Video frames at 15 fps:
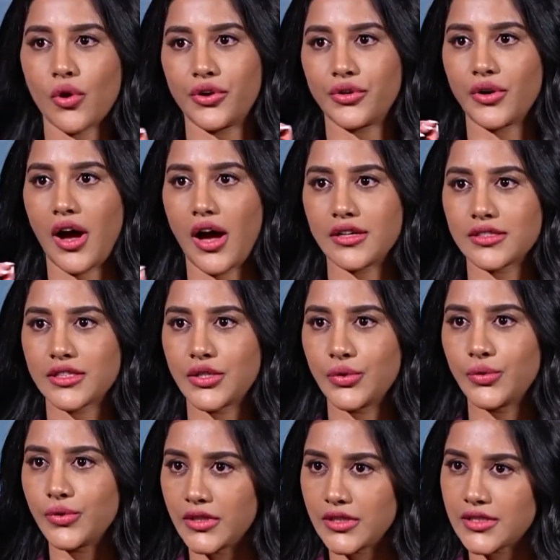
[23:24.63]
to ask
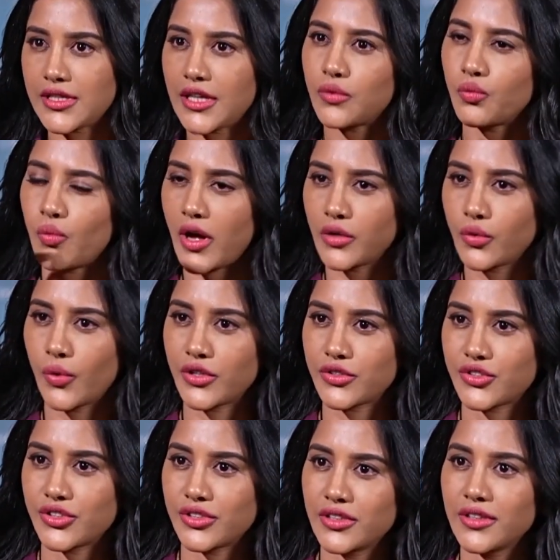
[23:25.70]
you is that one
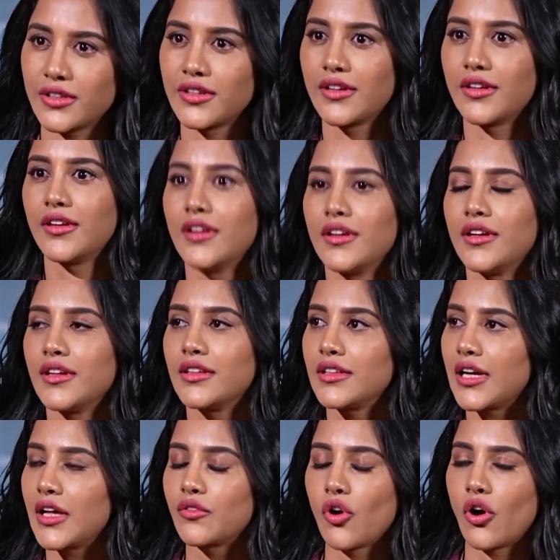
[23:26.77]
question that
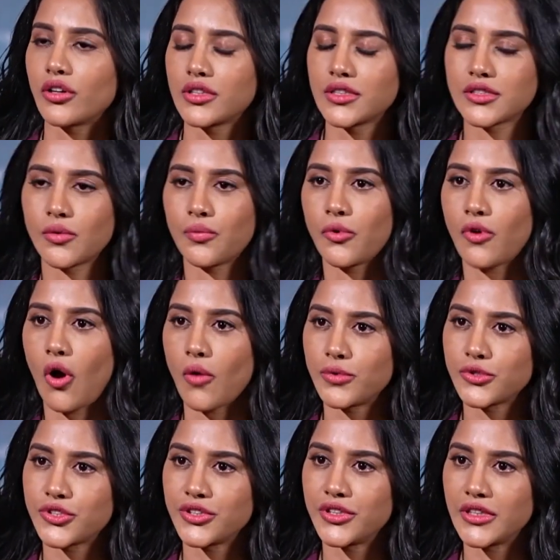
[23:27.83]
I've gotten this
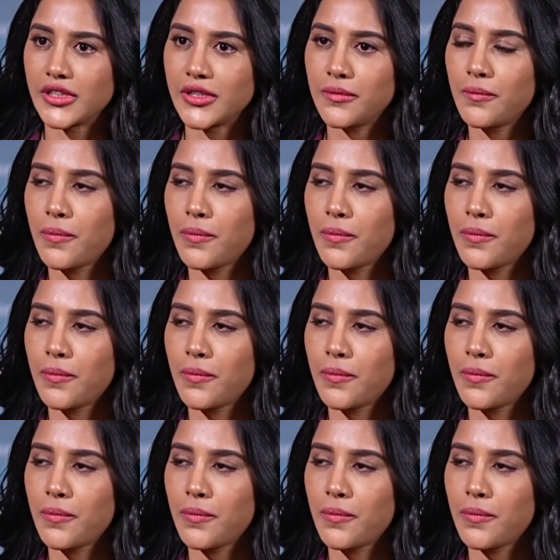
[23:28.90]
opportunity.